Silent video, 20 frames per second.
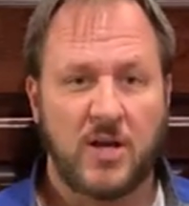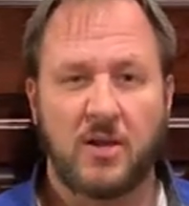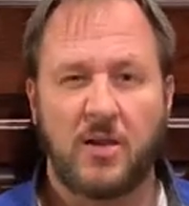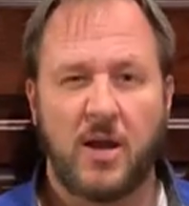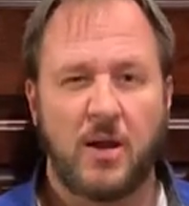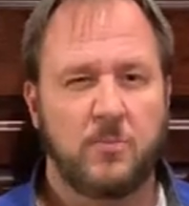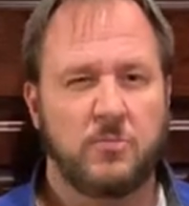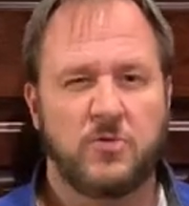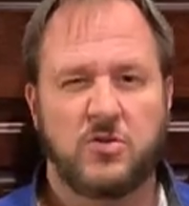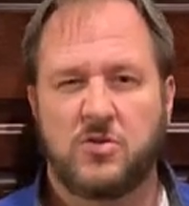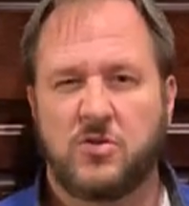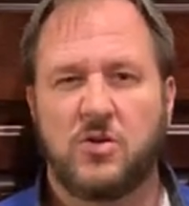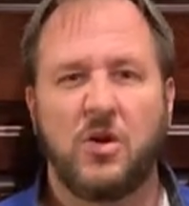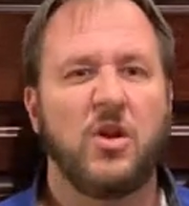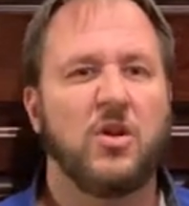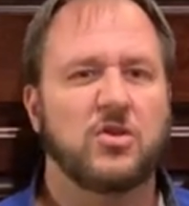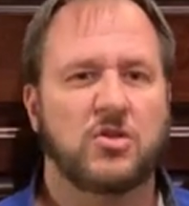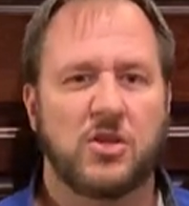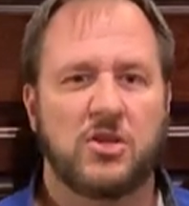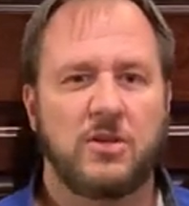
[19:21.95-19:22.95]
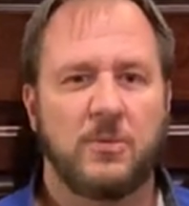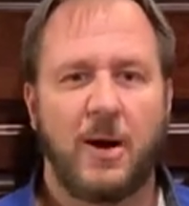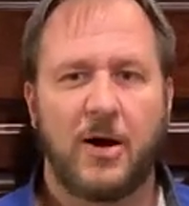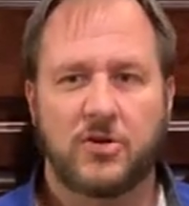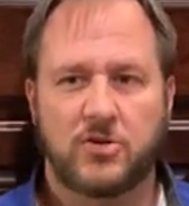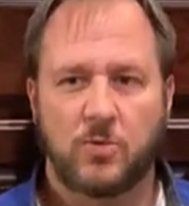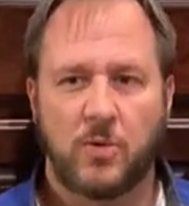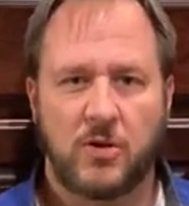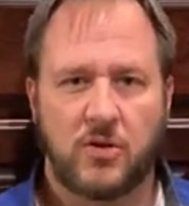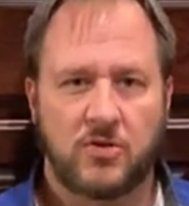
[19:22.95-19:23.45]
I like usually
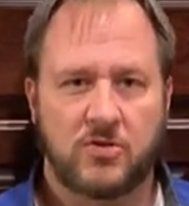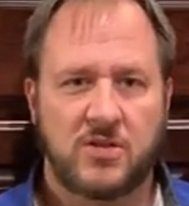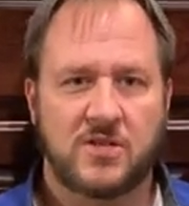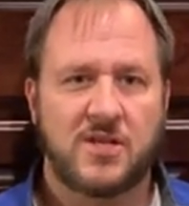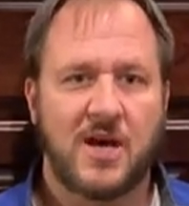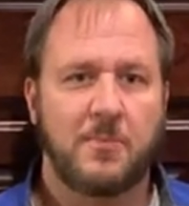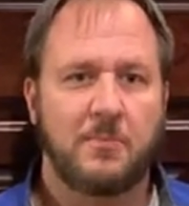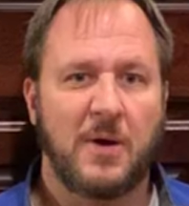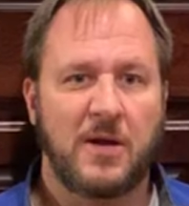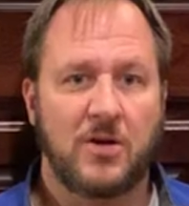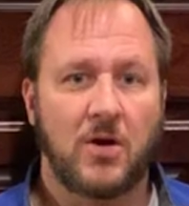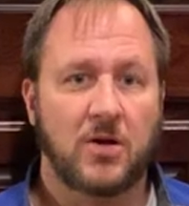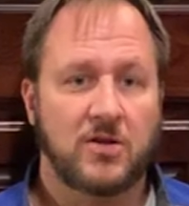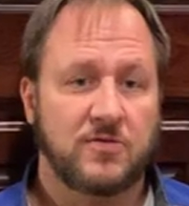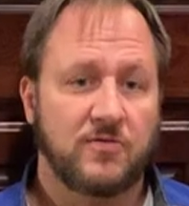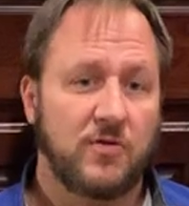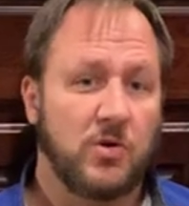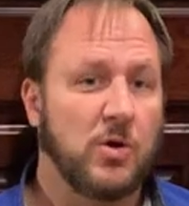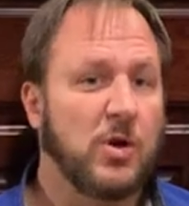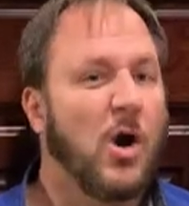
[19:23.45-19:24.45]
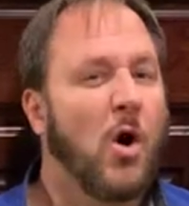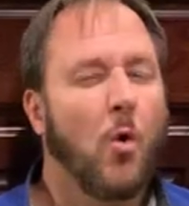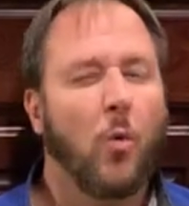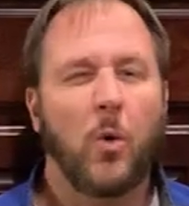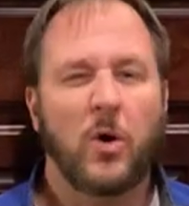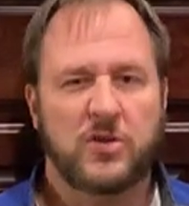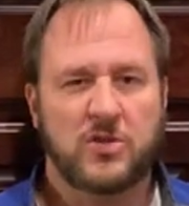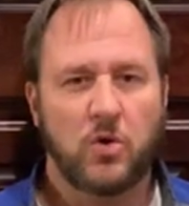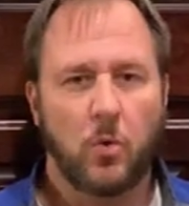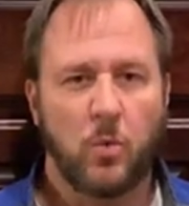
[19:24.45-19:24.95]
demolish one of those on top of my dog's food
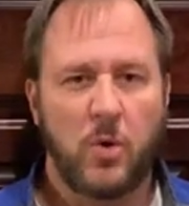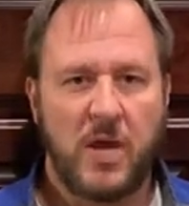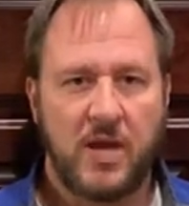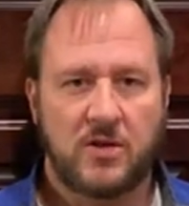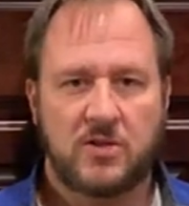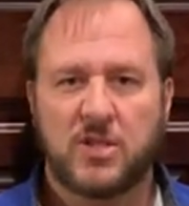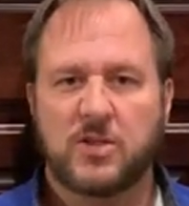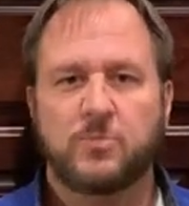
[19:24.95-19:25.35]
once a week,